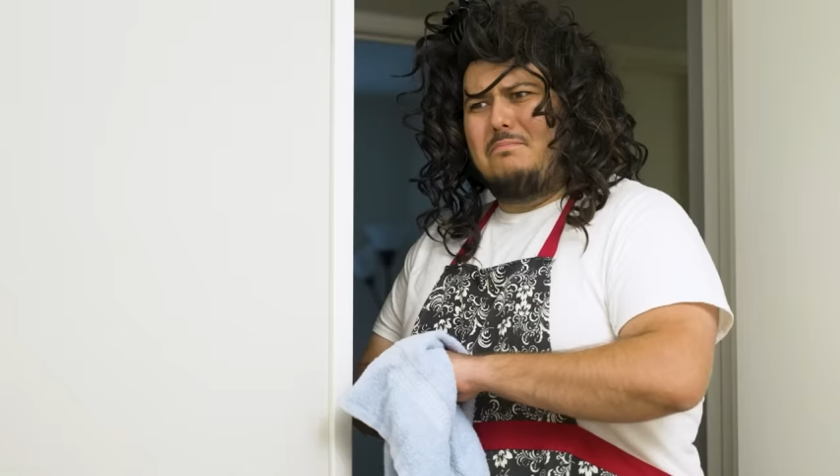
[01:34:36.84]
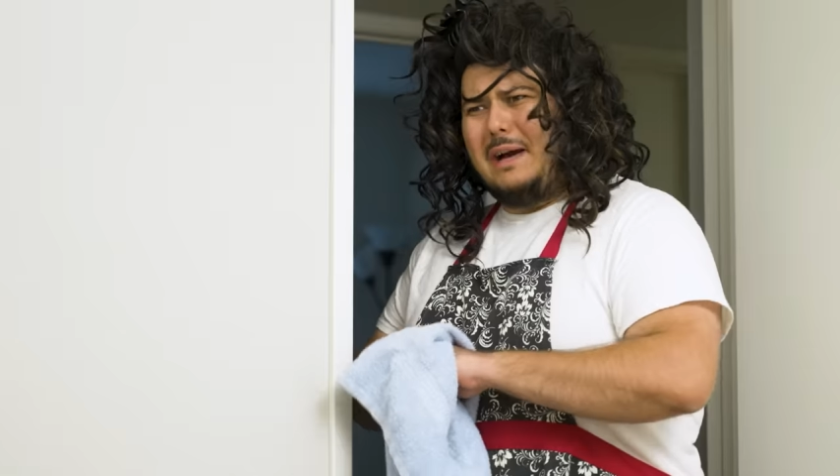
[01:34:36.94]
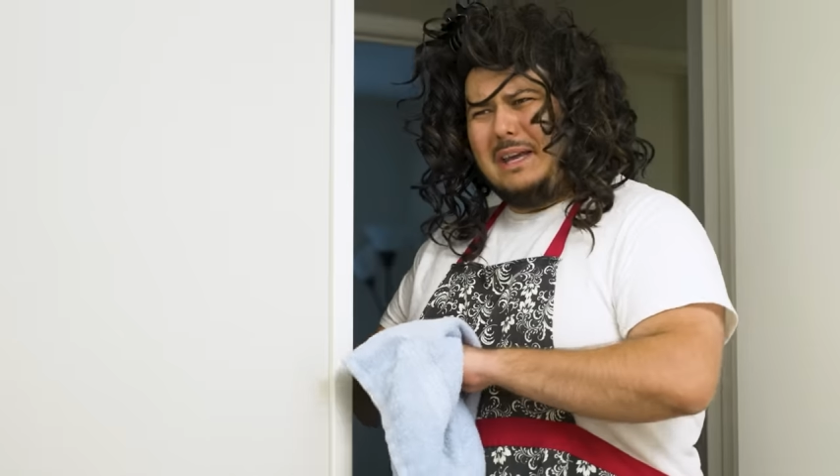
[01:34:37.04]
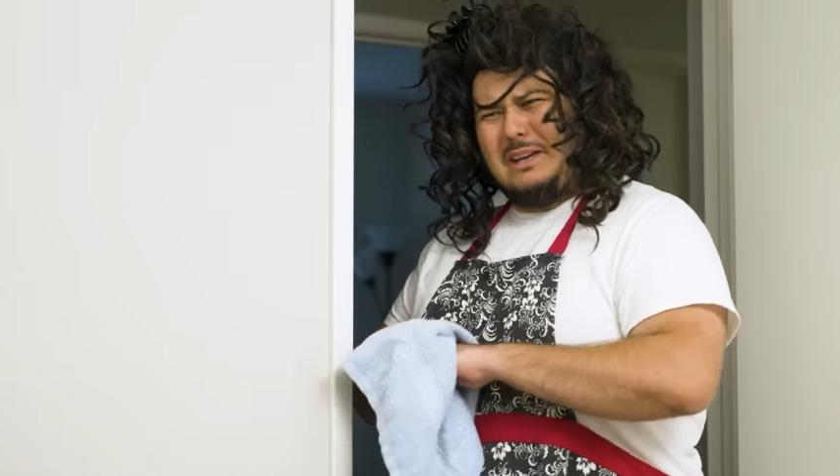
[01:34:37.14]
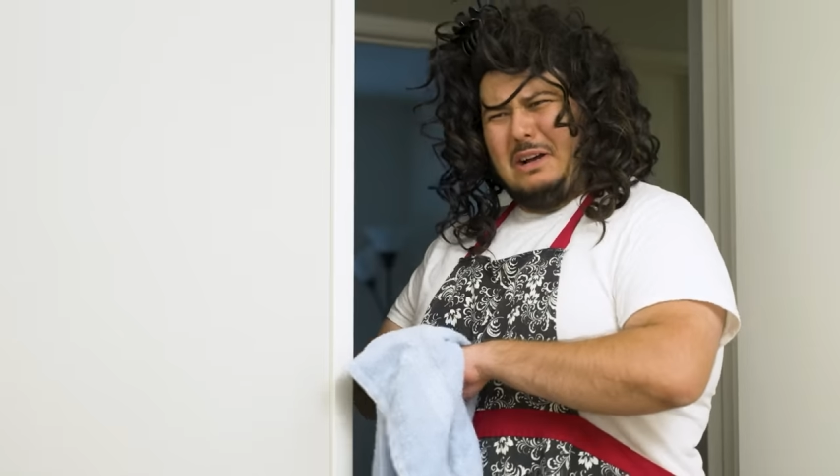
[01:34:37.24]

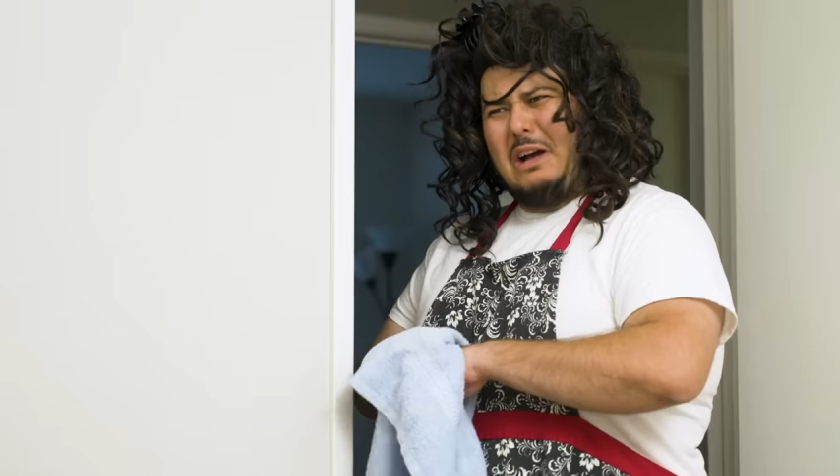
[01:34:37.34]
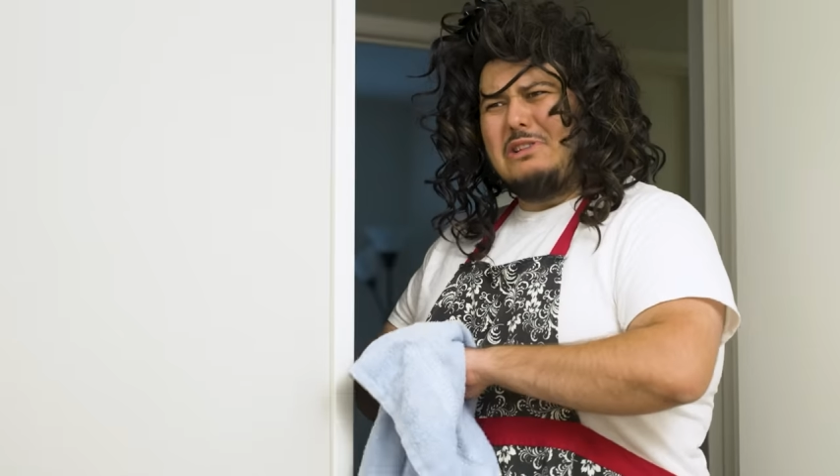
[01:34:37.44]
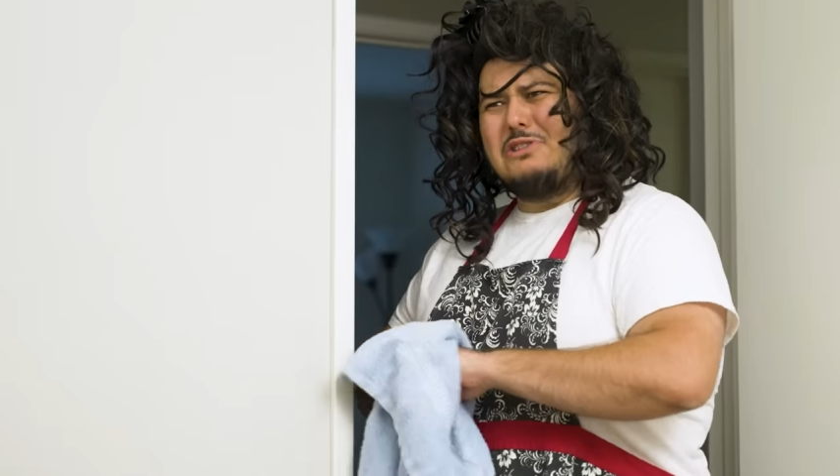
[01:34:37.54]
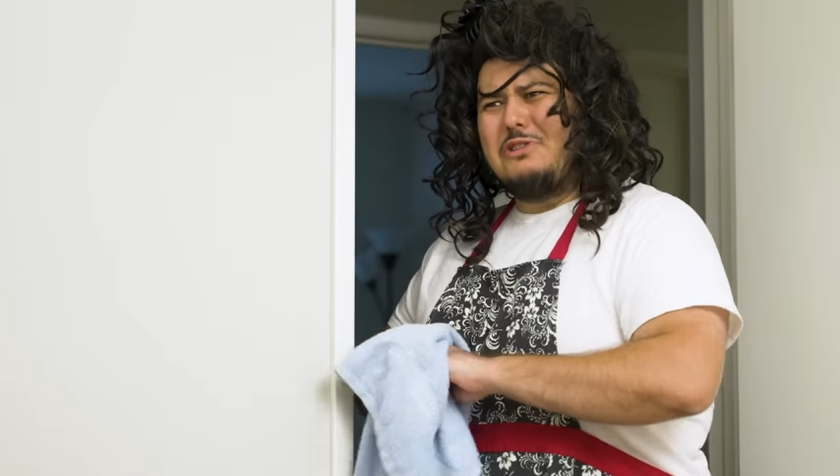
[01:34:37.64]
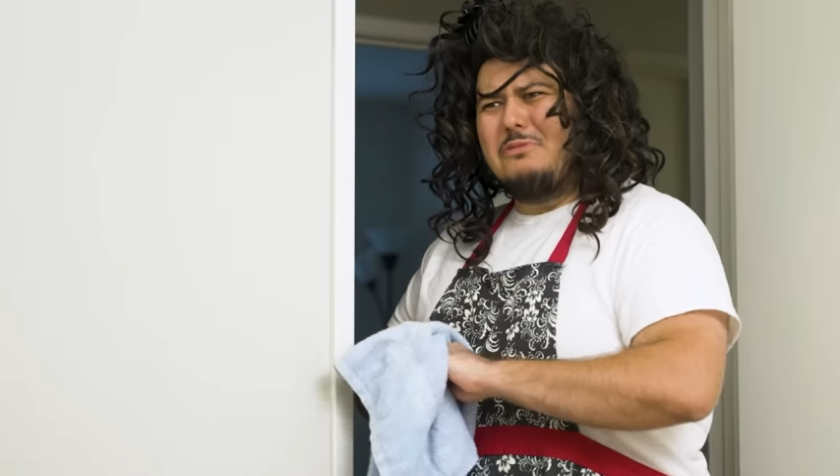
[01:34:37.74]
Buy a
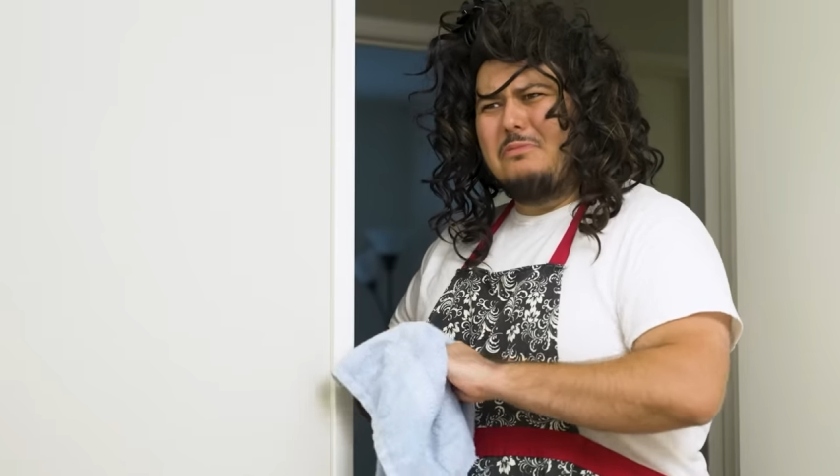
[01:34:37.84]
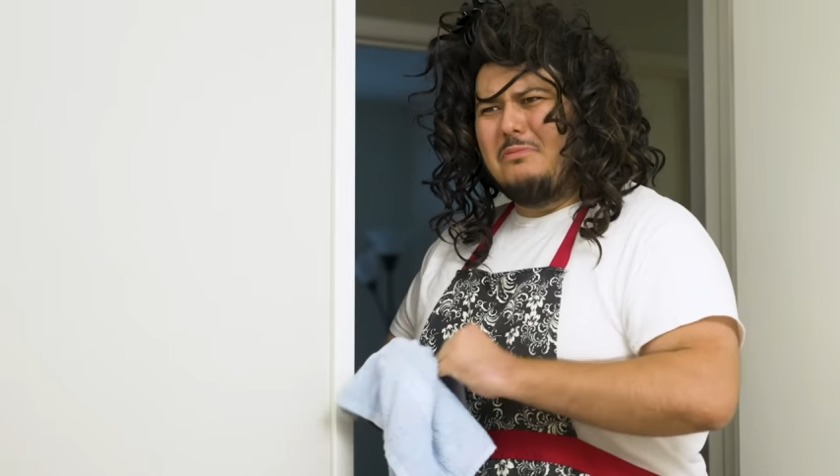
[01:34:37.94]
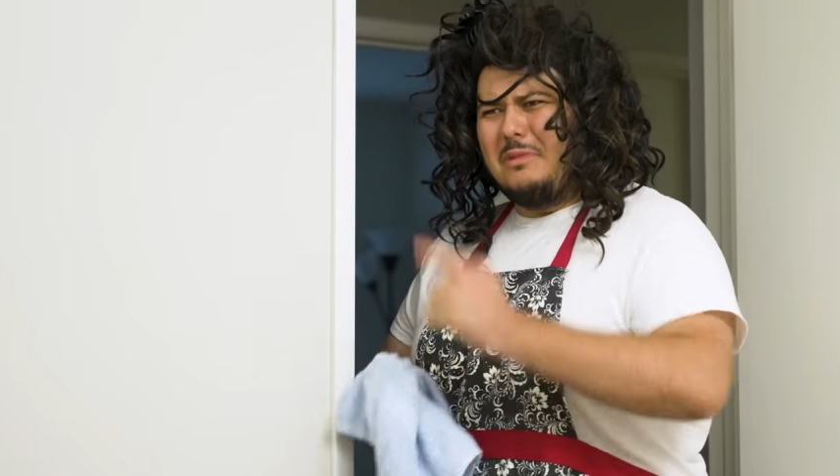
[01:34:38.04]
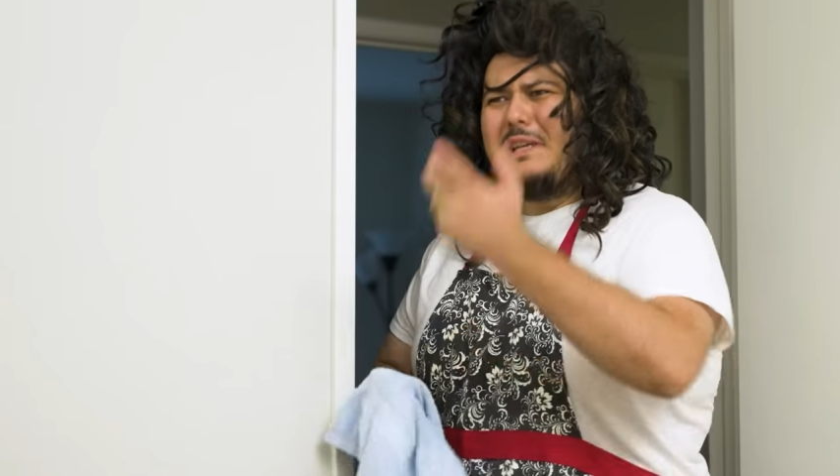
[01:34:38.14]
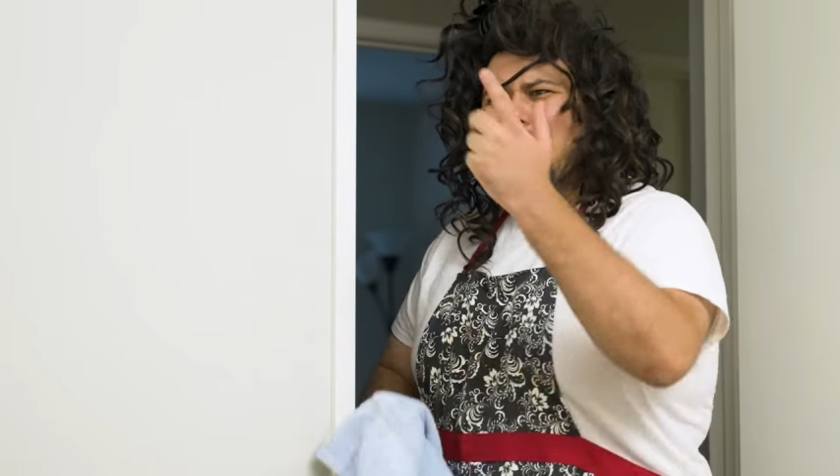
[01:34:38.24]
costume?
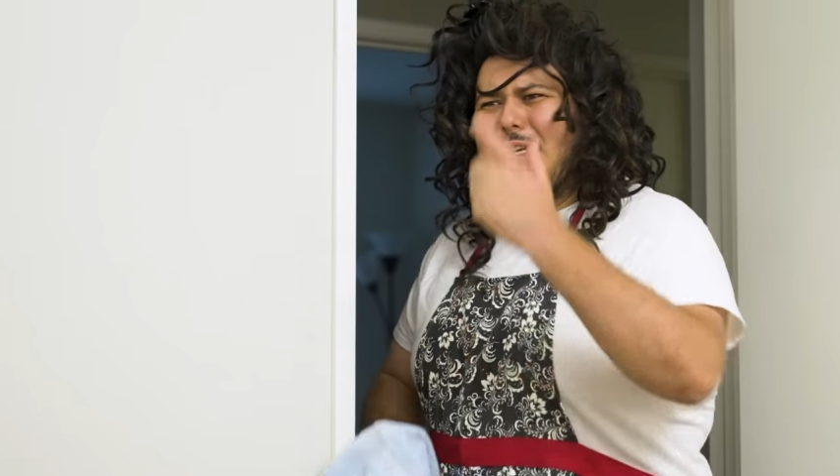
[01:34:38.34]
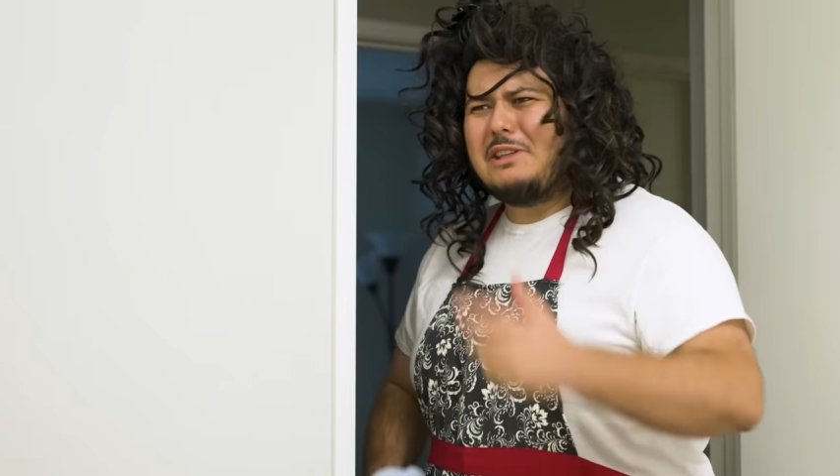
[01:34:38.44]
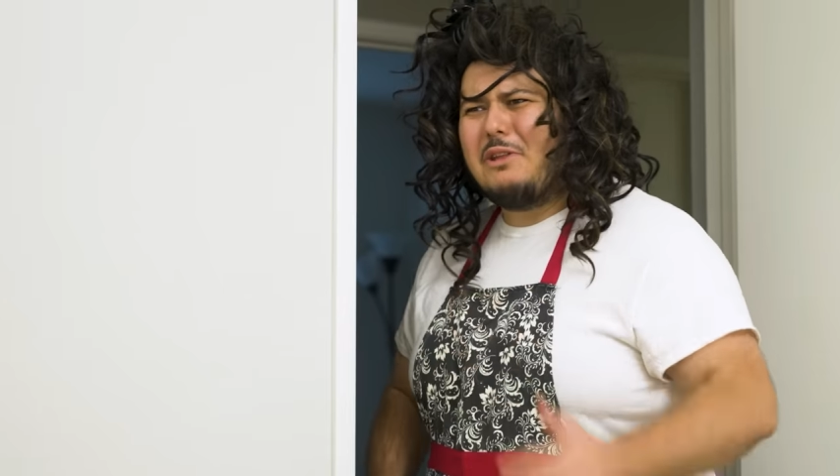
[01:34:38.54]
¿Estás